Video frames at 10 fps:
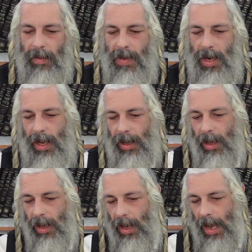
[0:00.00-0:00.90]
Meaning,
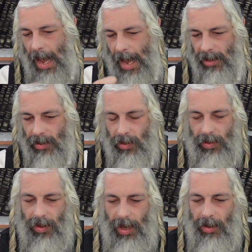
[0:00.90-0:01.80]

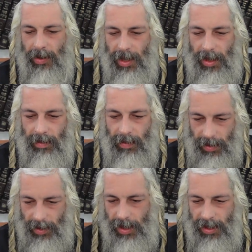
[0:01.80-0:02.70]
Adnut or Elohim
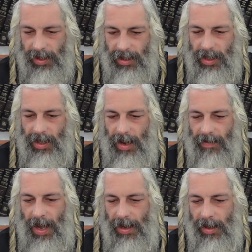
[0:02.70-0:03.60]
is indeed
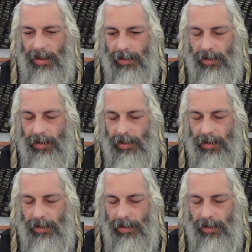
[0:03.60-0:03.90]
Havaya,